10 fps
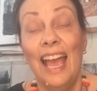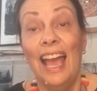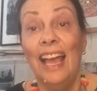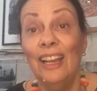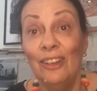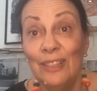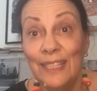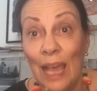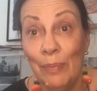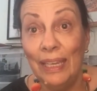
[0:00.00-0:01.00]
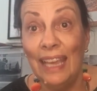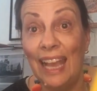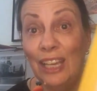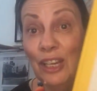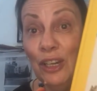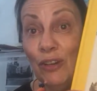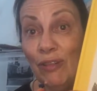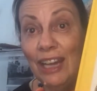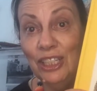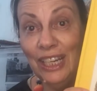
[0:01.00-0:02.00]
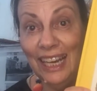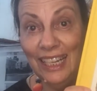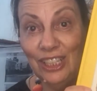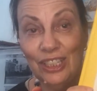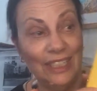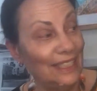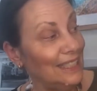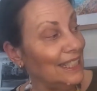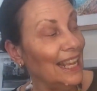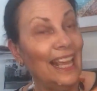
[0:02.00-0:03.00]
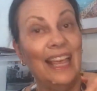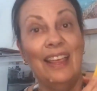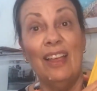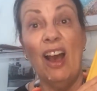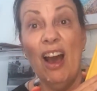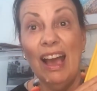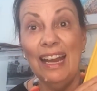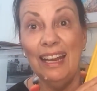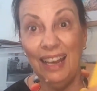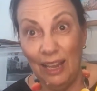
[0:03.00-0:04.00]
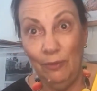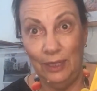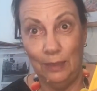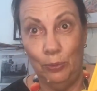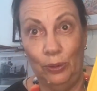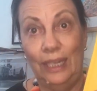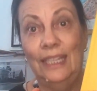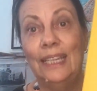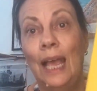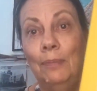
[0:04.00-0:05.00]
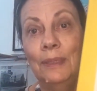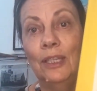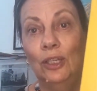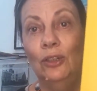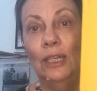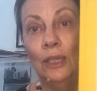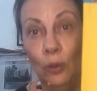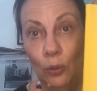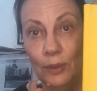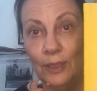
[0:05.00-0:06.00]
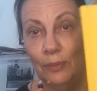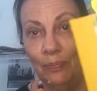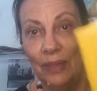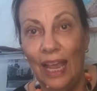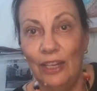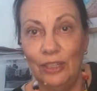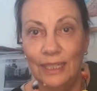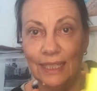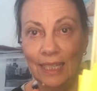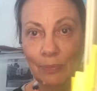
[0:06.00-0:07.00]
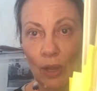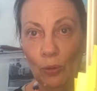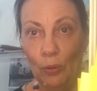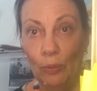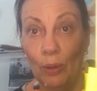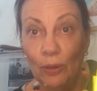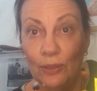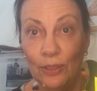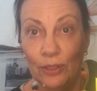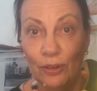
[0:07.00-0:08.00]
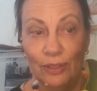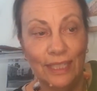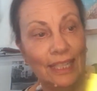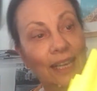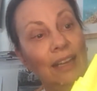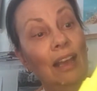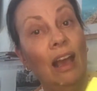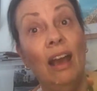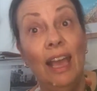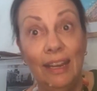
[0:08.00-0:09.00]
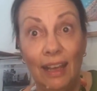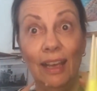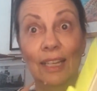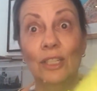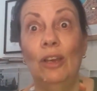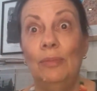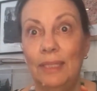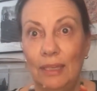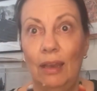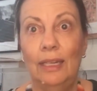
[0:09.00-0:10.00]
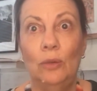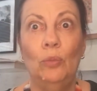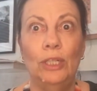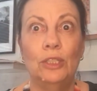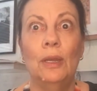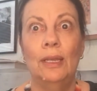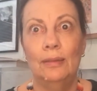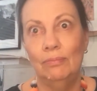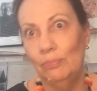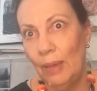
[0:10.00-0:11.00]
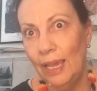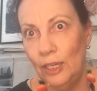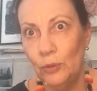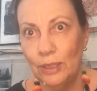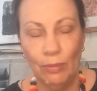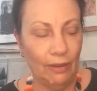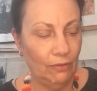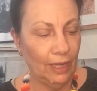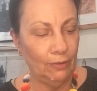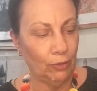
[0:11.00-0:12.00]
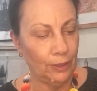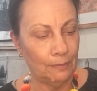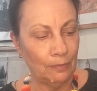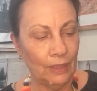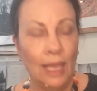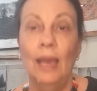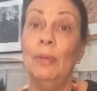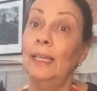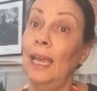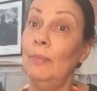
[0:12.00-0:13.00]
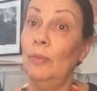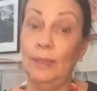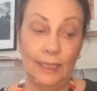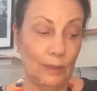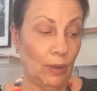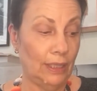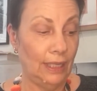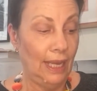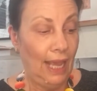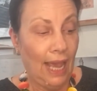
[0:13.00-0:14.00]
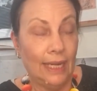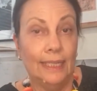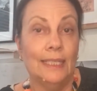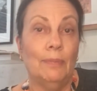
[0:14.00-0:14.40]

Hello, Sami, and congratulations. I love this book. It is absolutely awesome. And you can see by all the post-it notes here, I had a hard time deciding which page was my favorite. But I came up with this one, and it's the